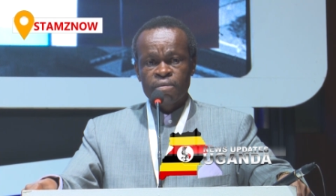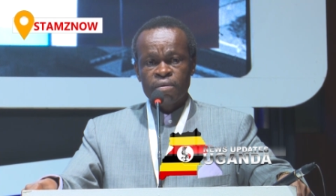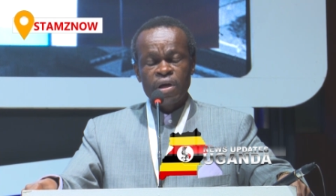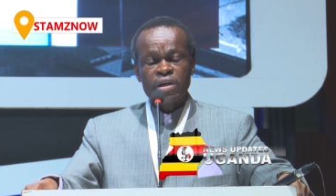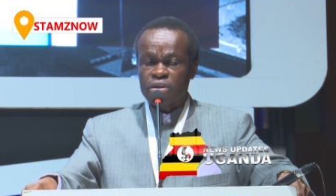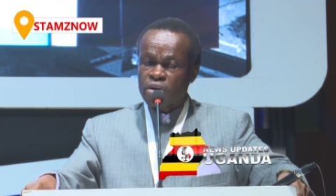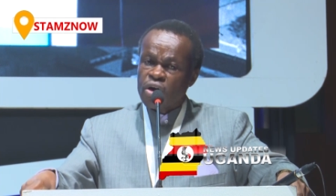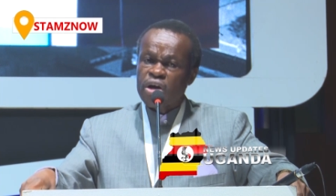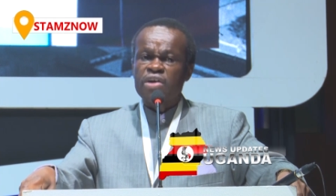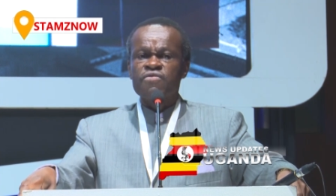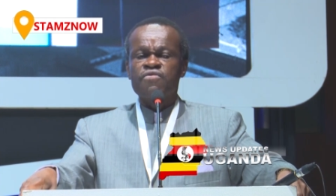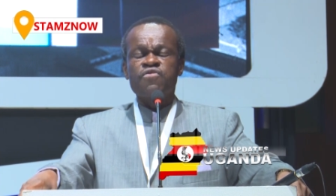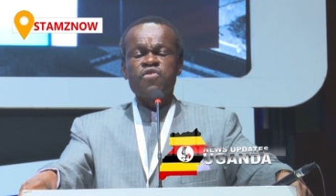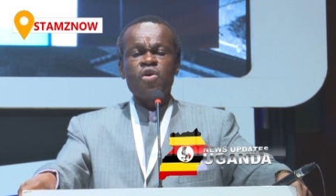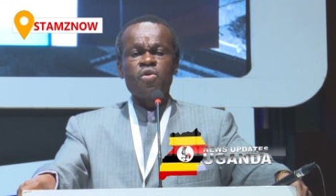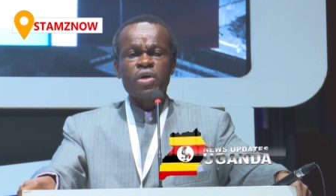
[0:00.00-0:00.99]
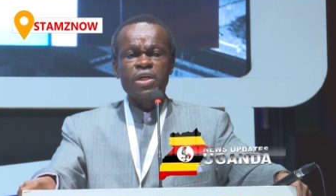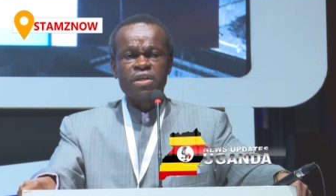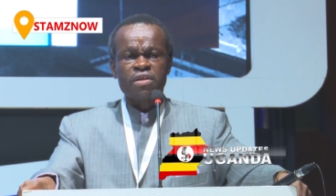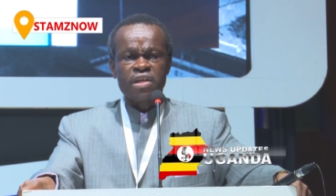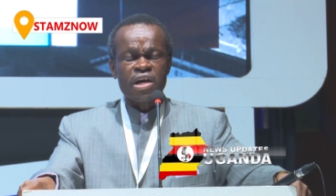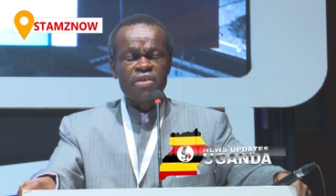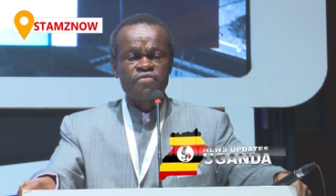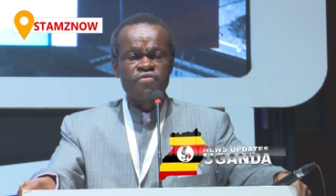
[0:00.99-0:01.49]
And going forward,
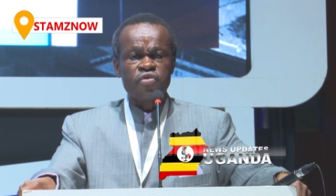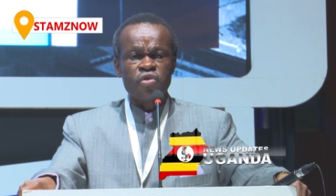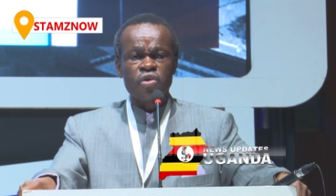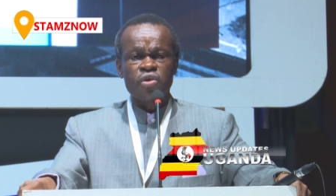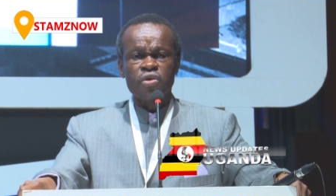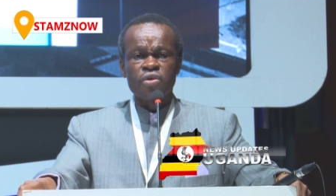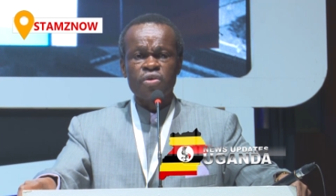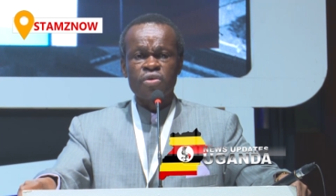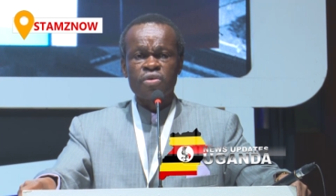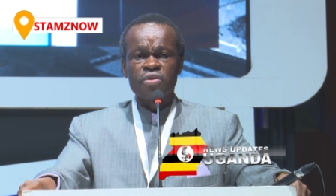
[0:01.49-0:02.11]
therefore,